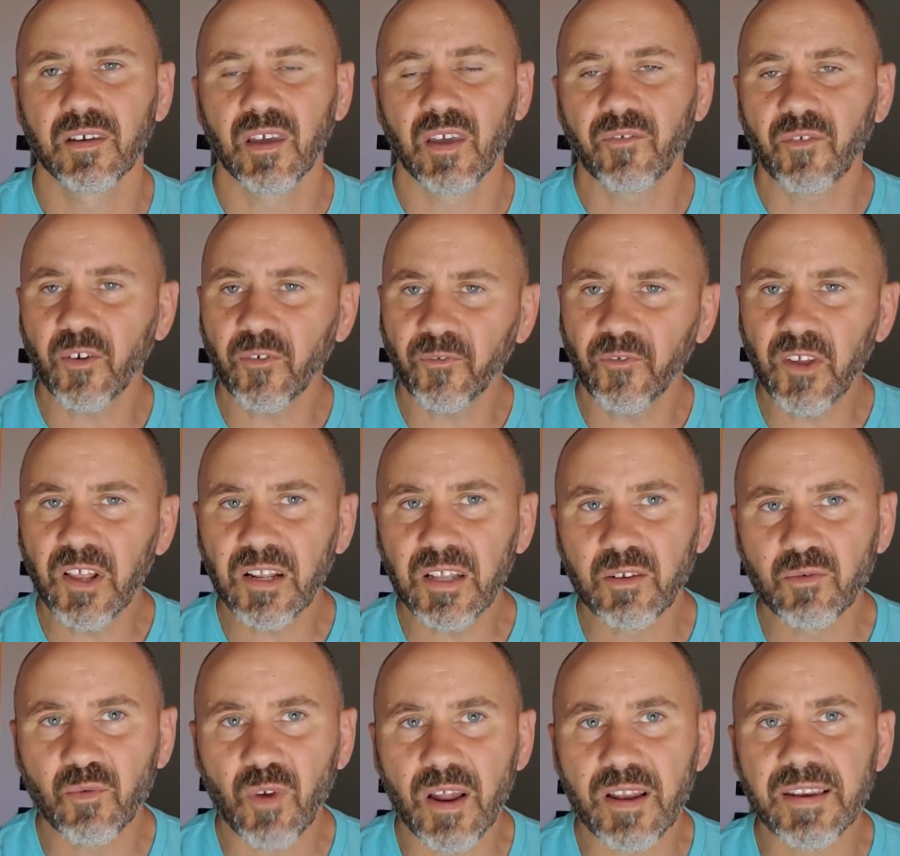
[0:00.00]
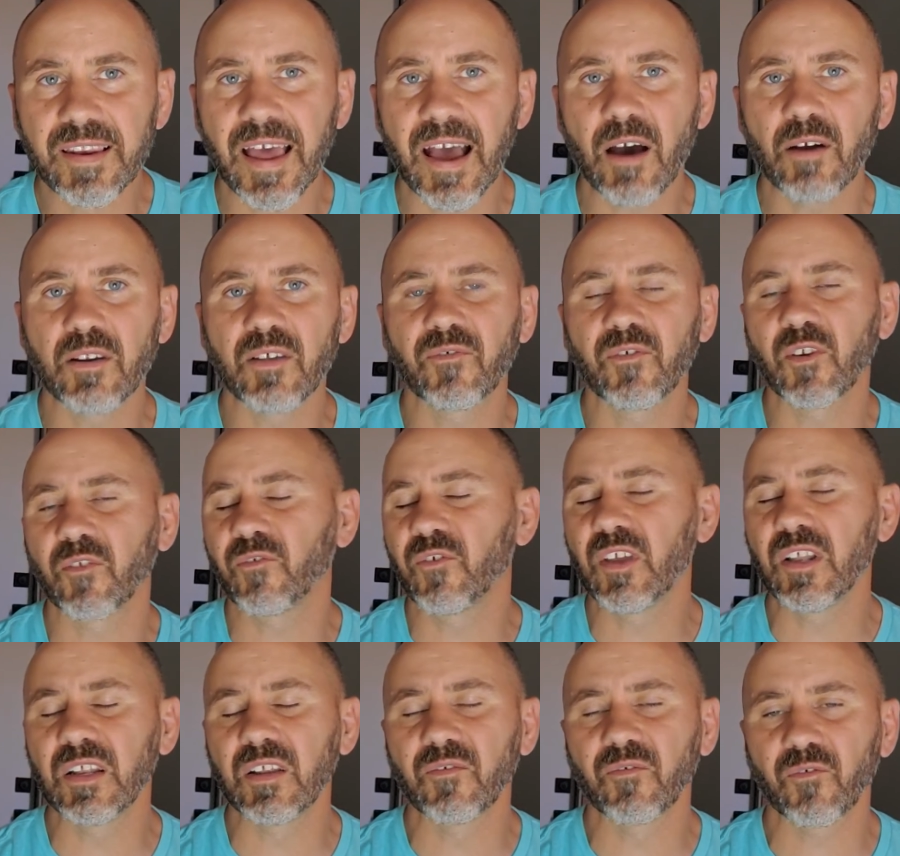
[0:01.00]
If you're feeling run down, if you're
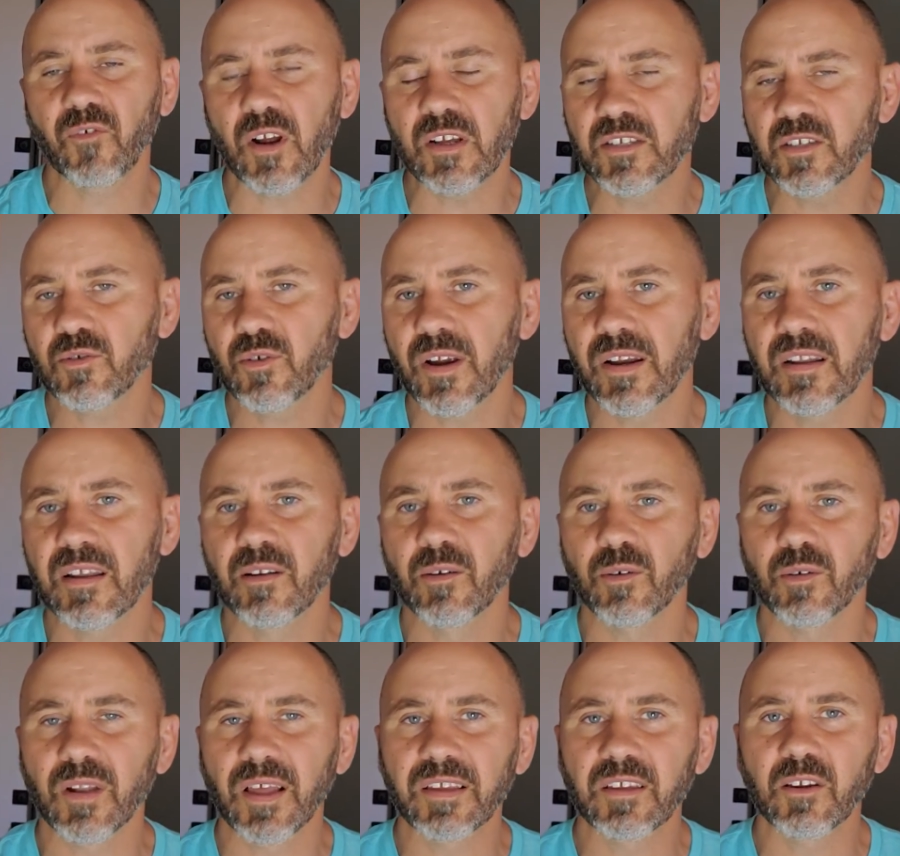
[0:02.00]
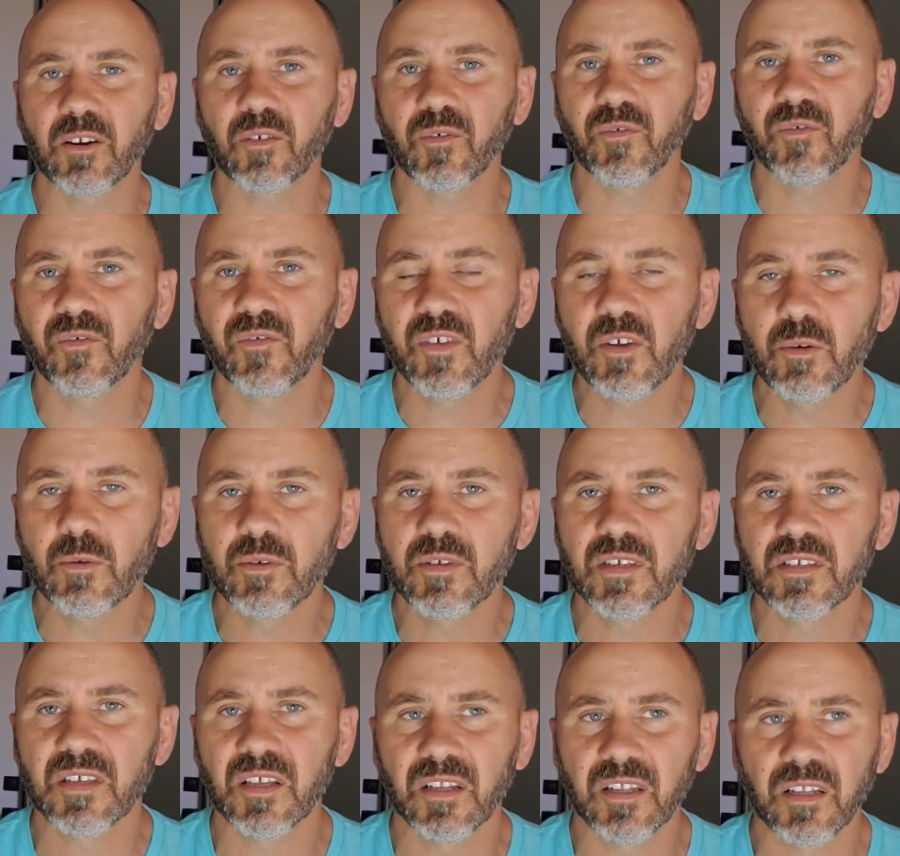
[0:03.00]
feeling frustrated, or like your fuse
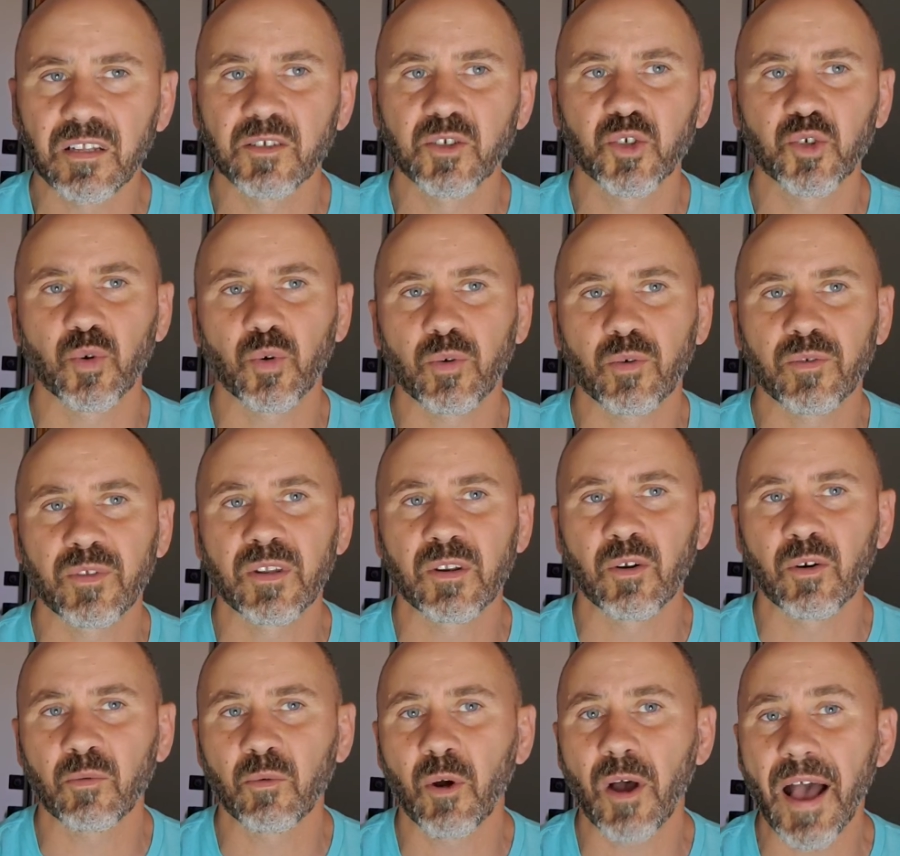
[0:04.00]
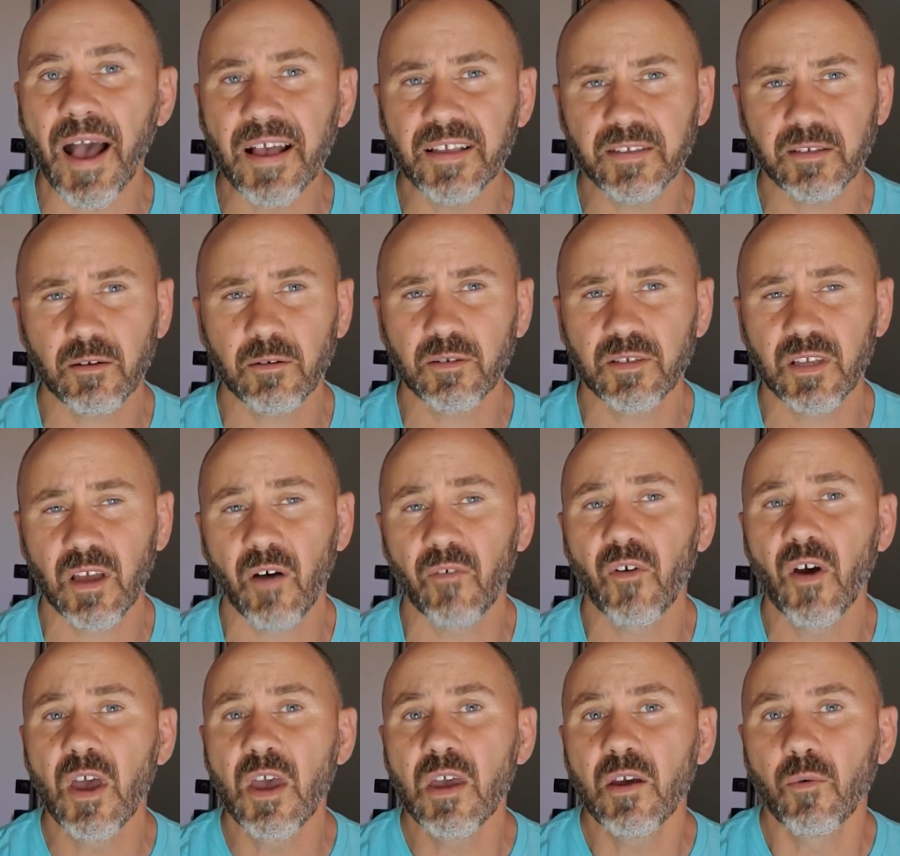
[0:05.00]
is a little shorter than normal, ask
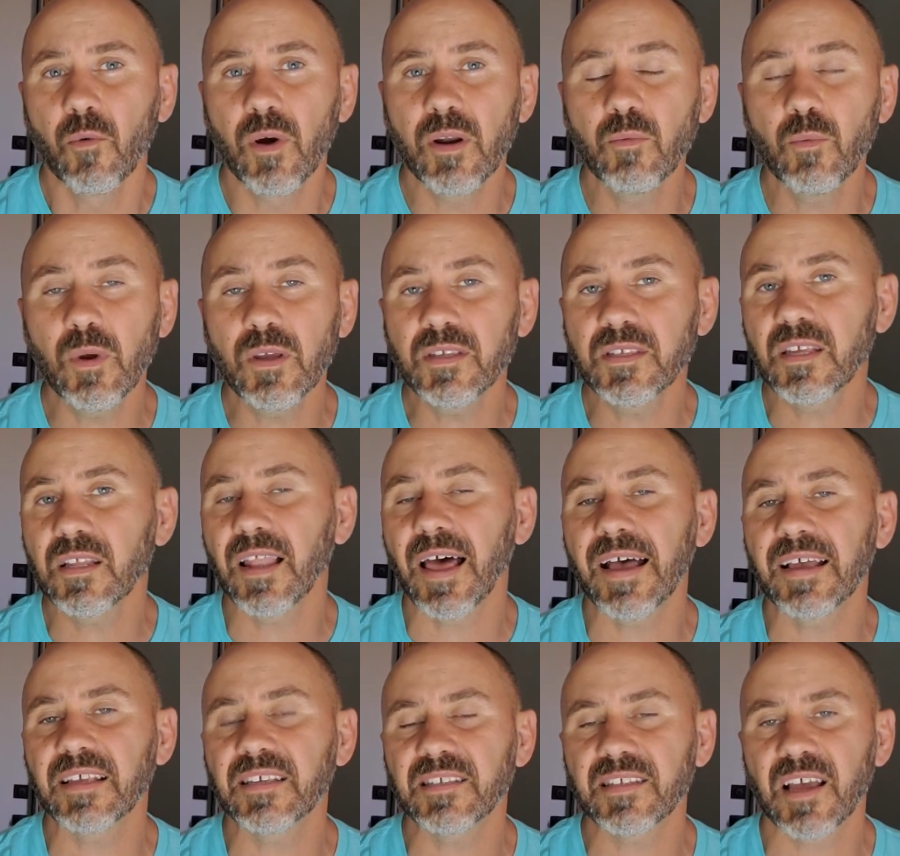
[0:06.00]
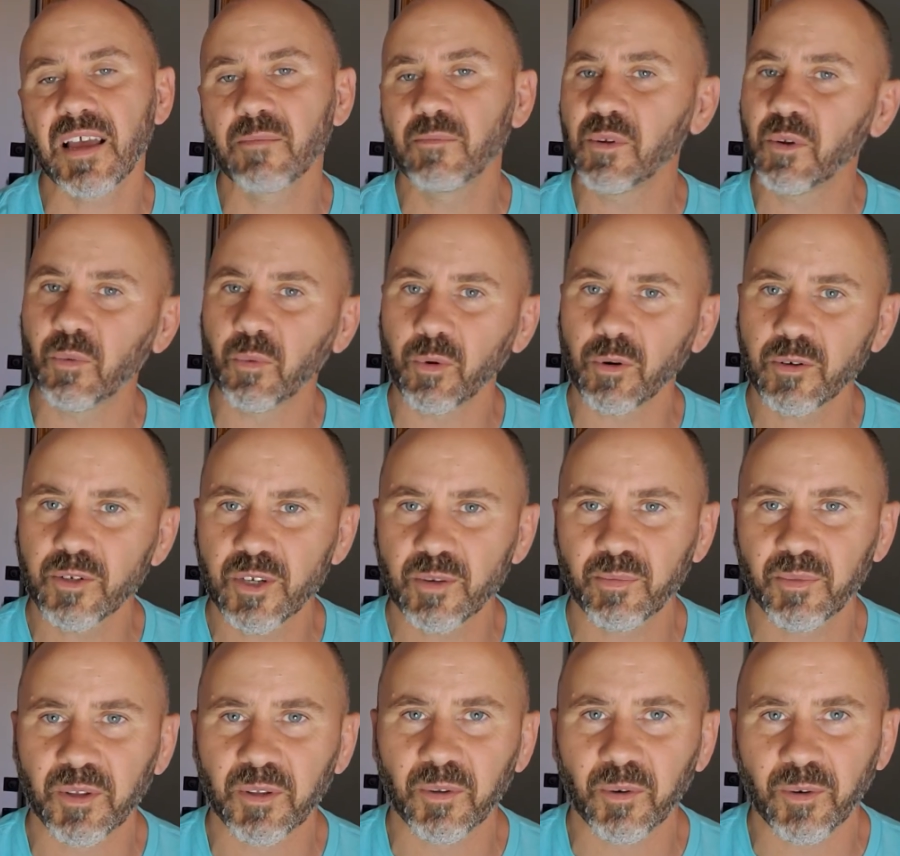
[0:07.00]
yourself, when was the last time you
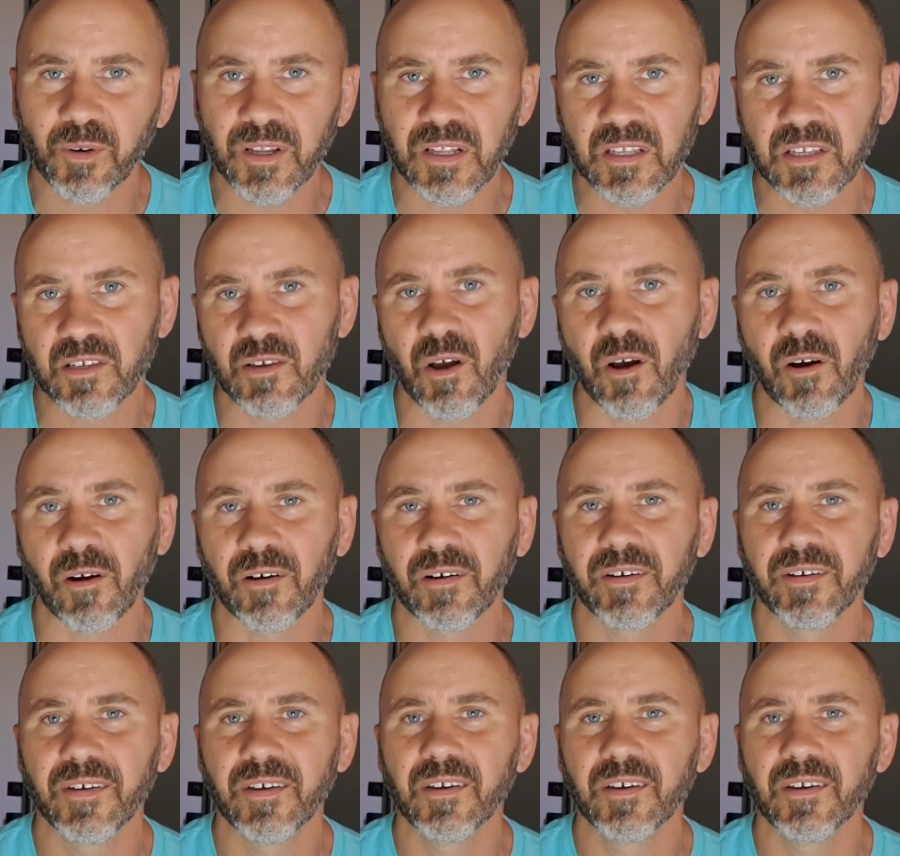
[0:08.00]
worshiped the Lord in song?